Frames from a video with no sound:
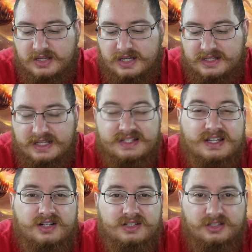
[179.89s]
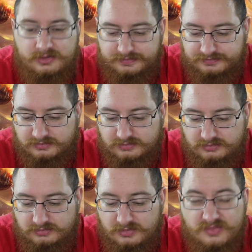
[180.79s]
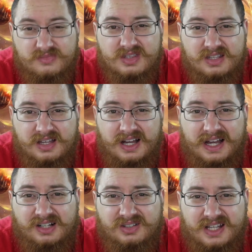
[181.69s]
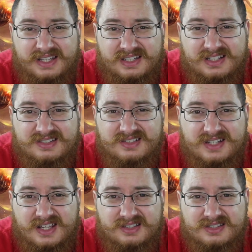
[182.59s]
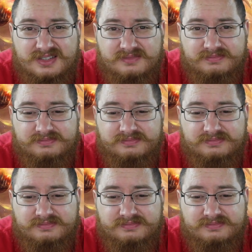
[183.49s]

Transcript: And they tell you, I don't like it, it stinks.